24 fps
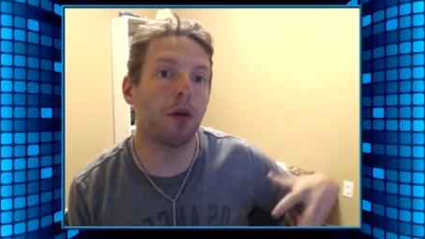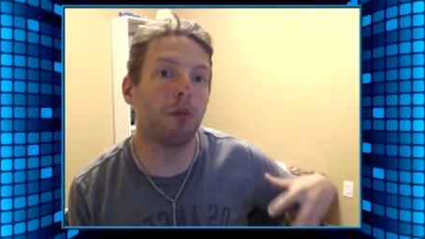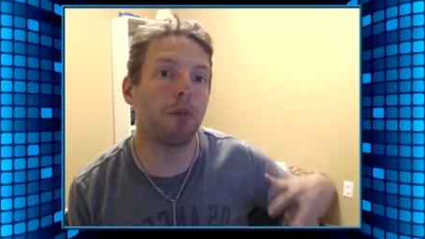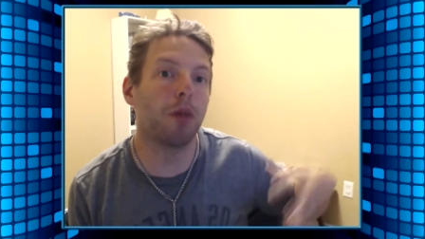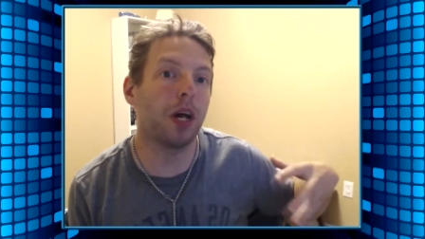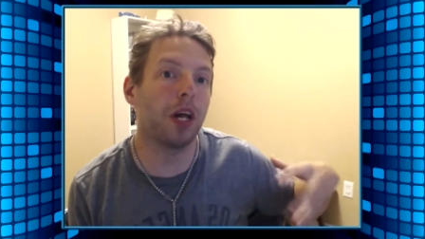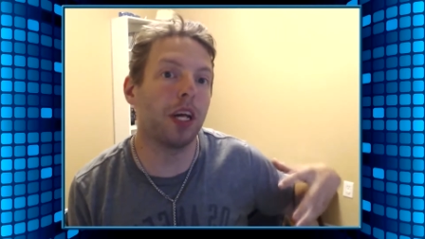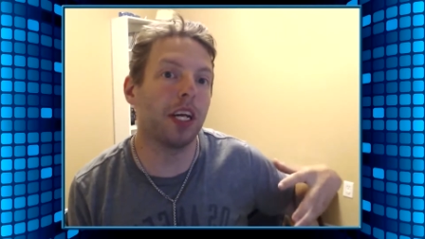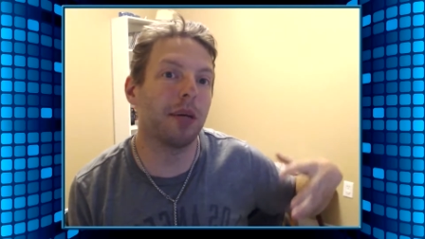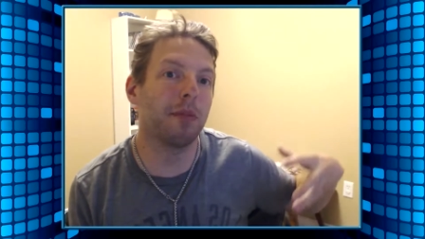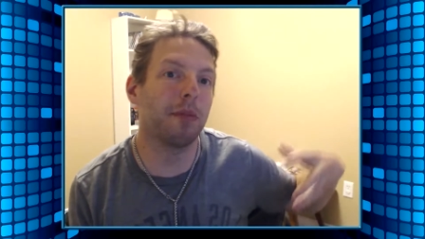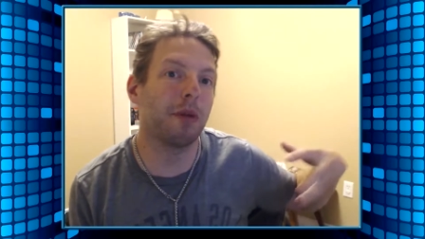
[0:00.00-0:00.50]

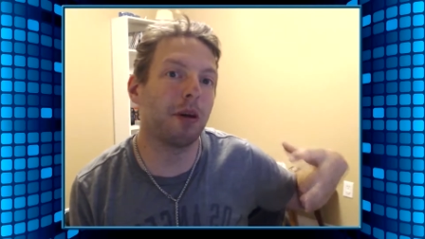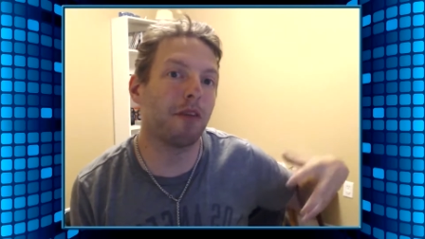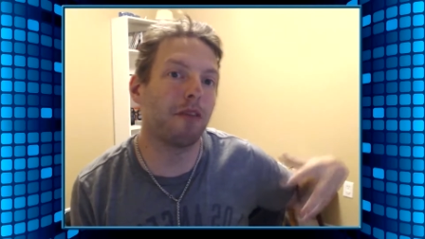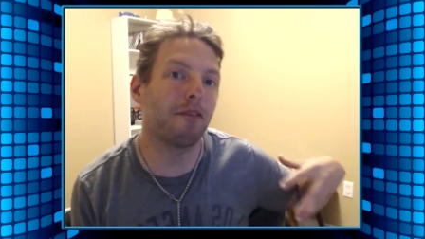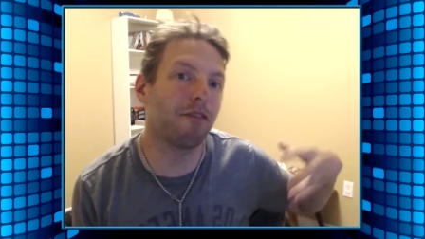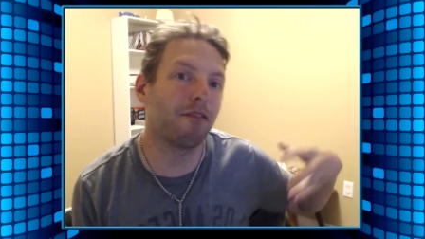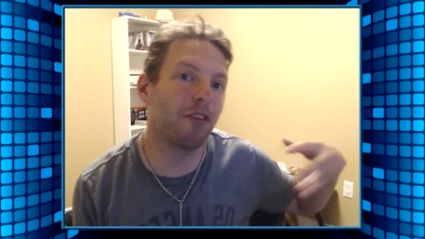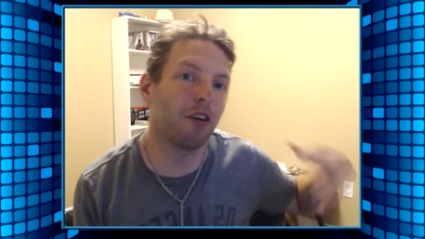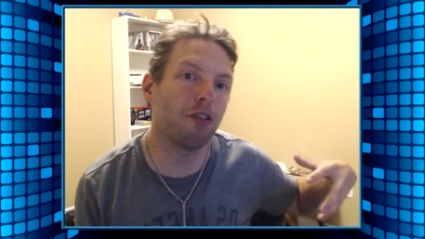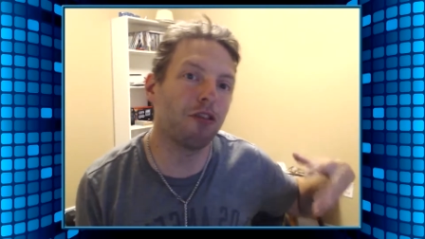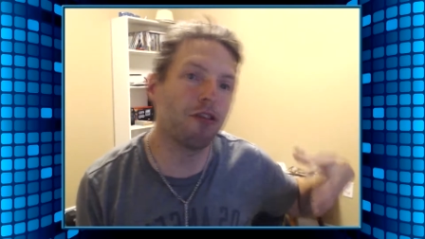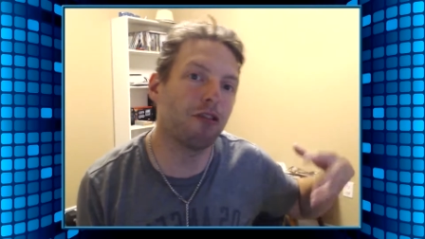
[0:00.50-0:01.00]
probably about a
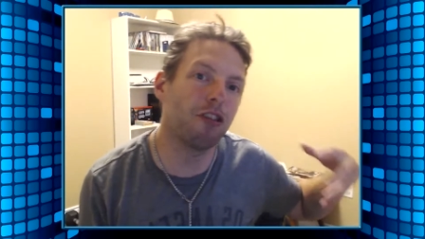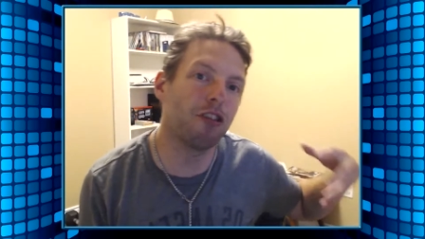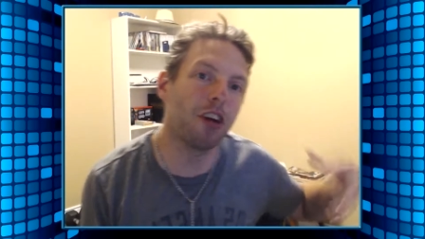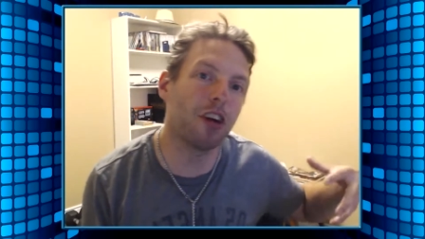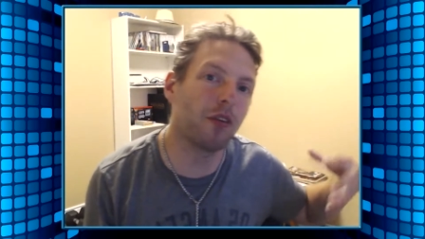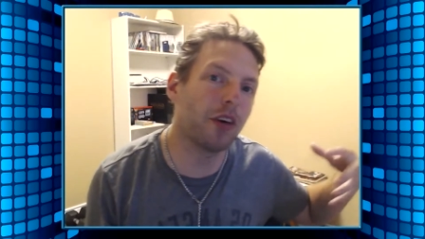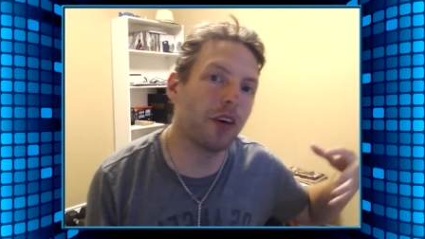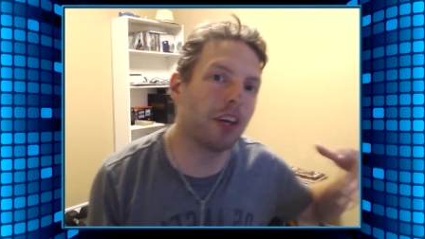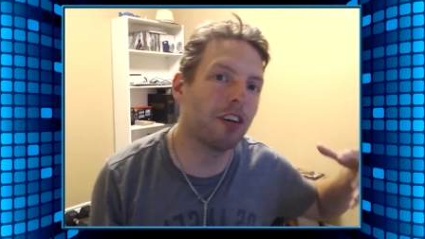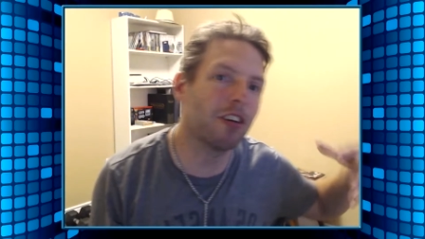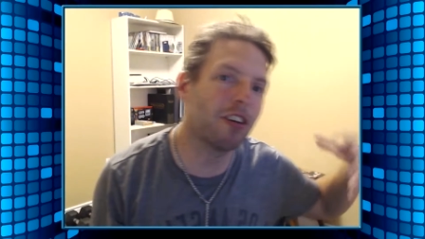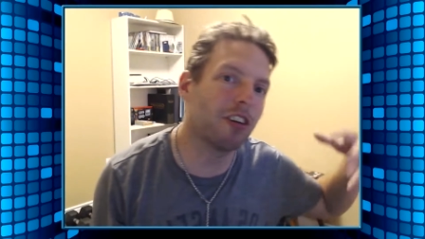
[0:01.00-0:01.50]
first
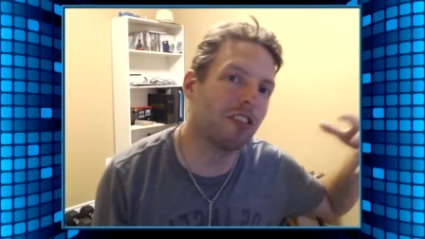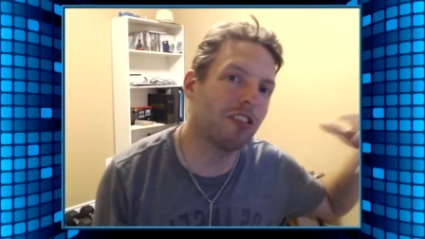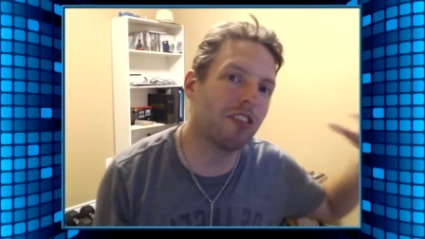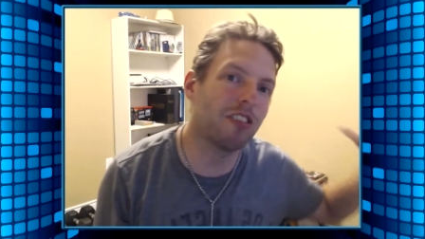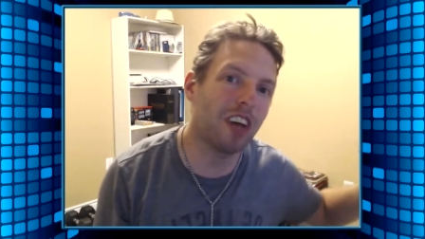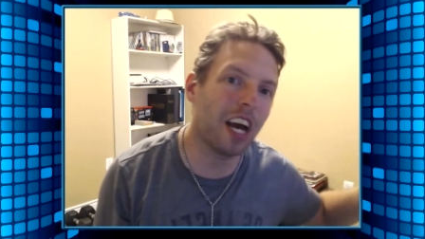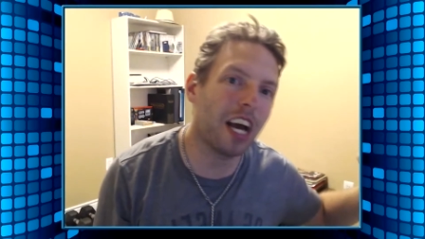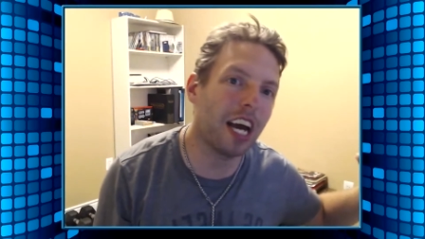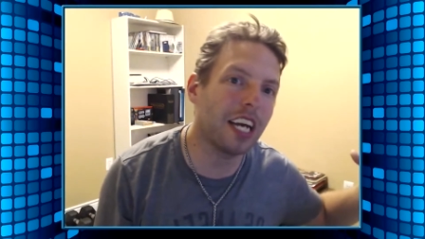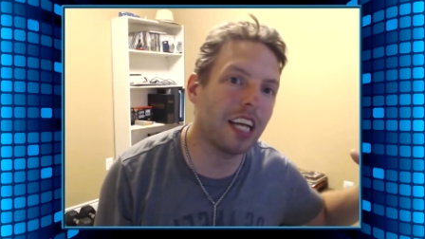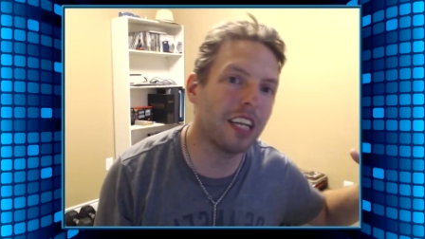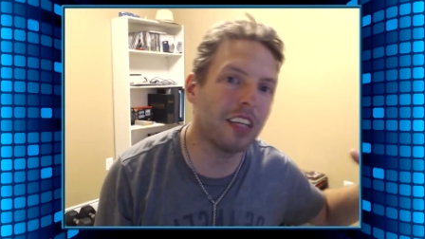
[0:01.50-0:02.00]
generation
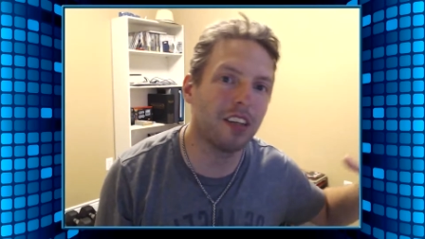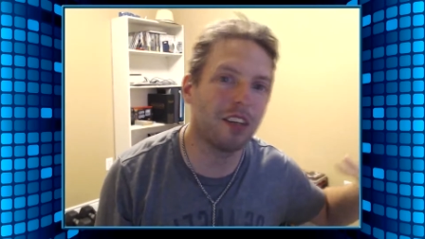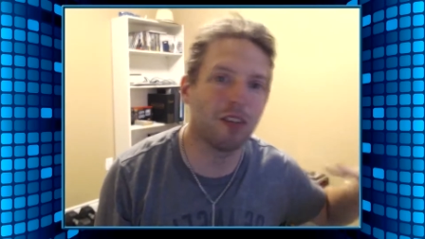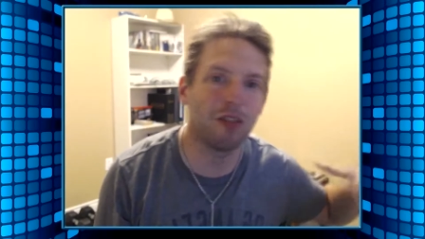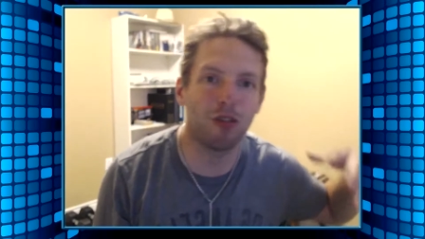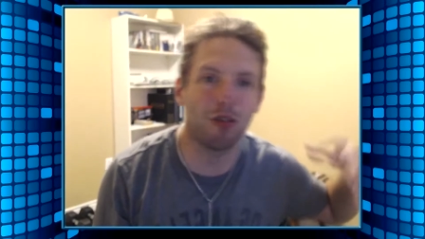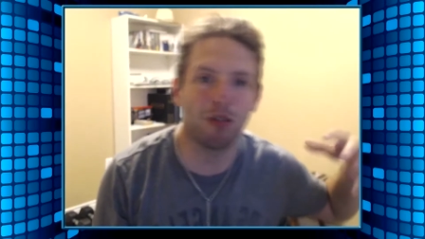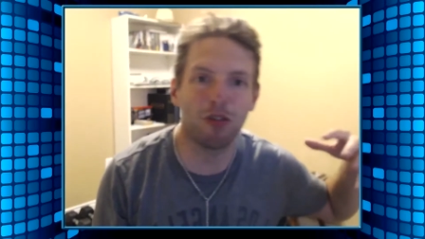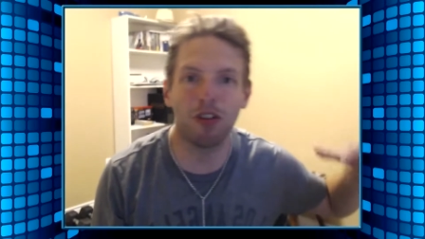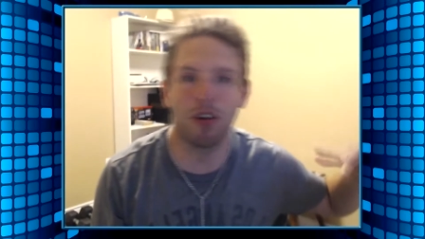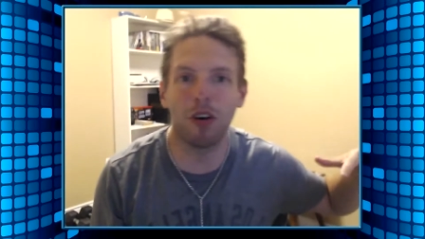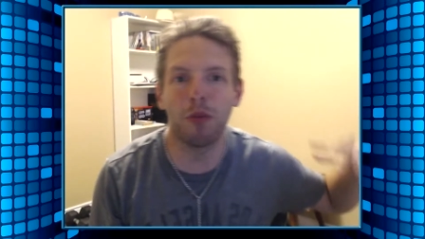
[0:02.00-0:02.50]
scientist
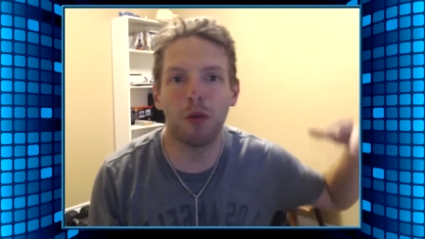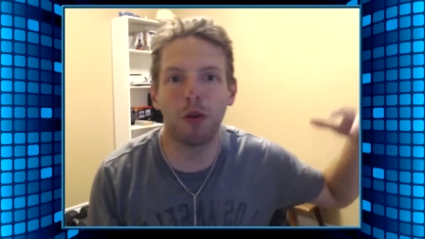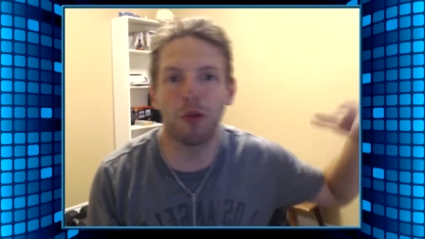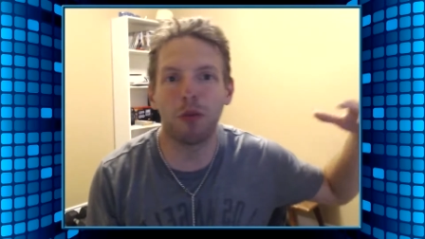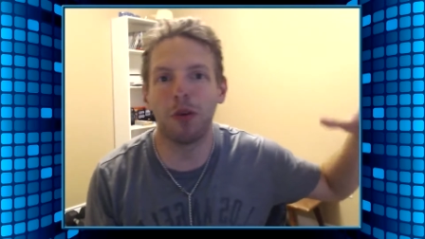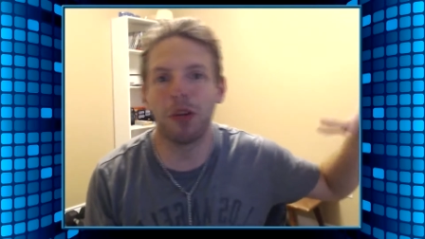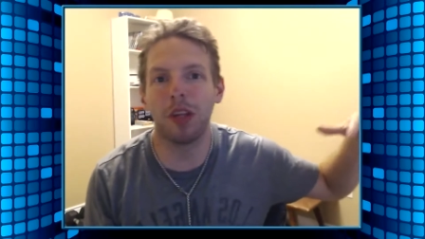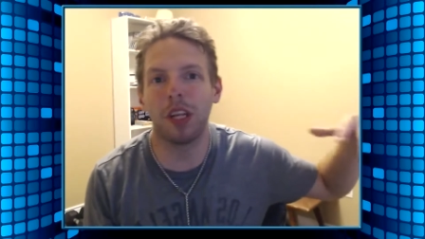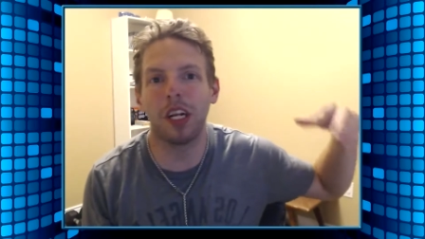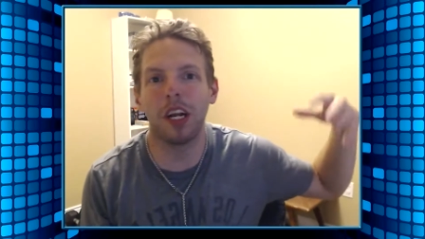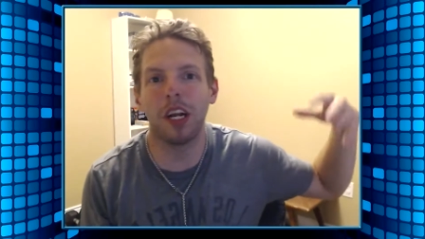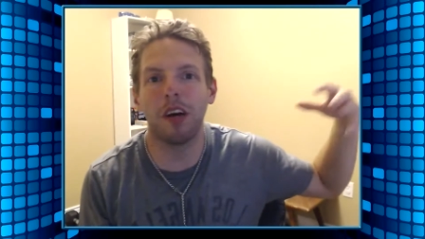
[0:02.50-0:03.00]
or someone
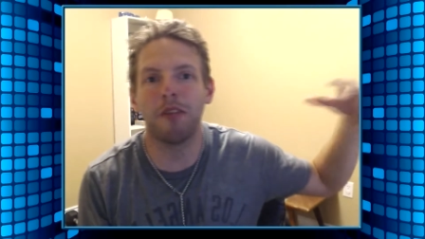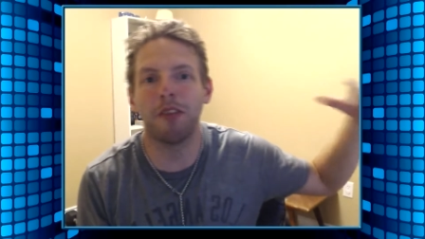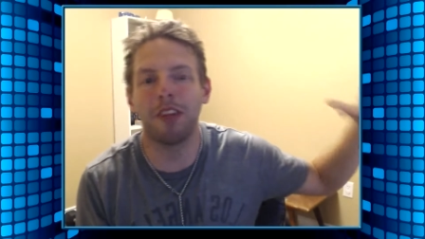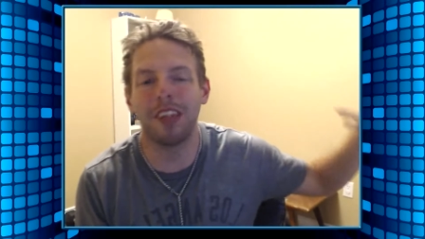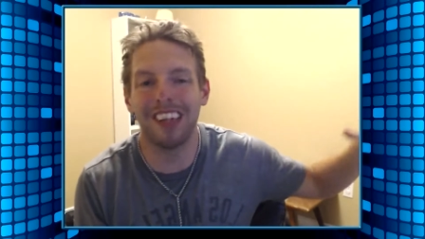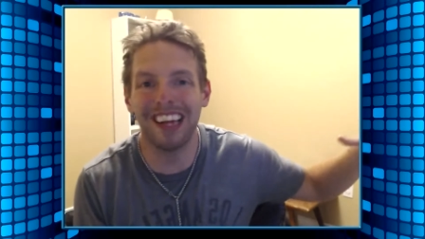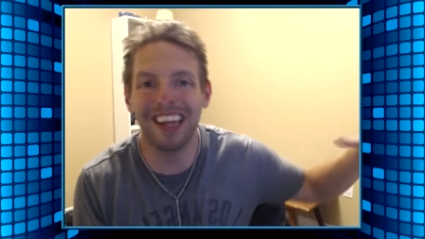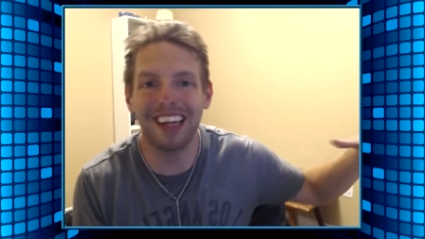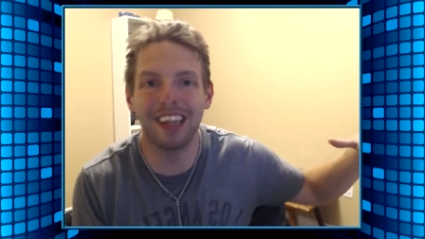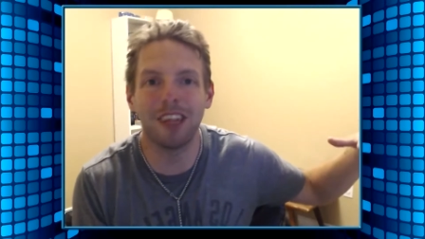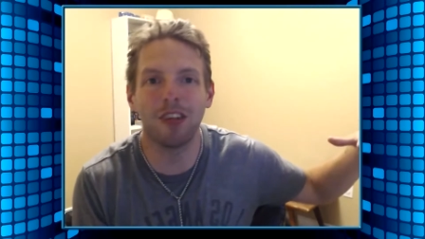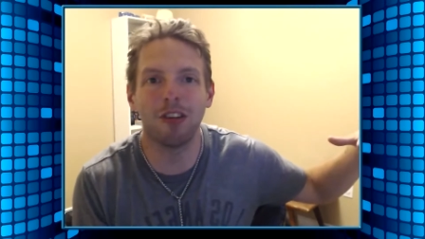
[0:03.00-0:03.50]
with enough
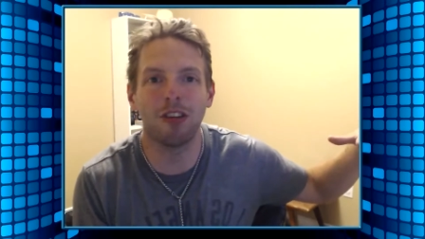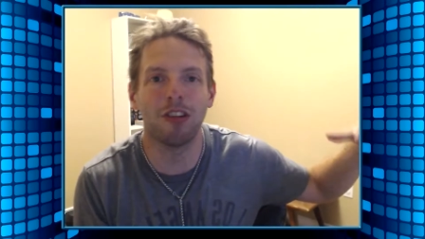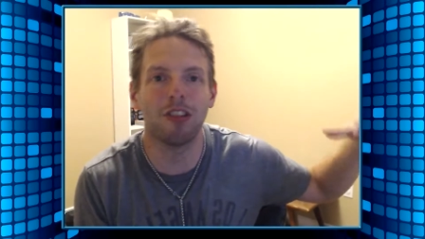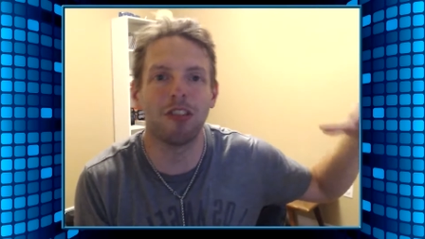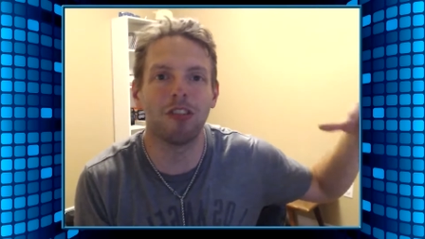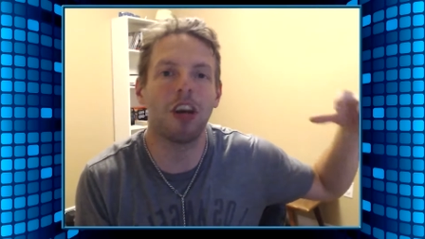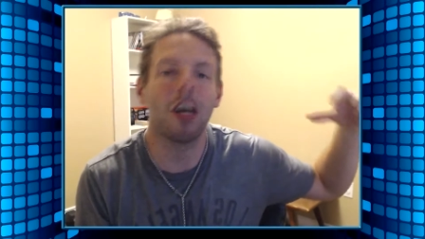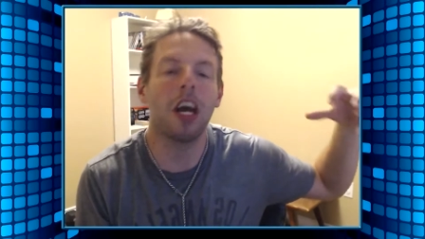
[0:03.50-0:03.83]
intelligence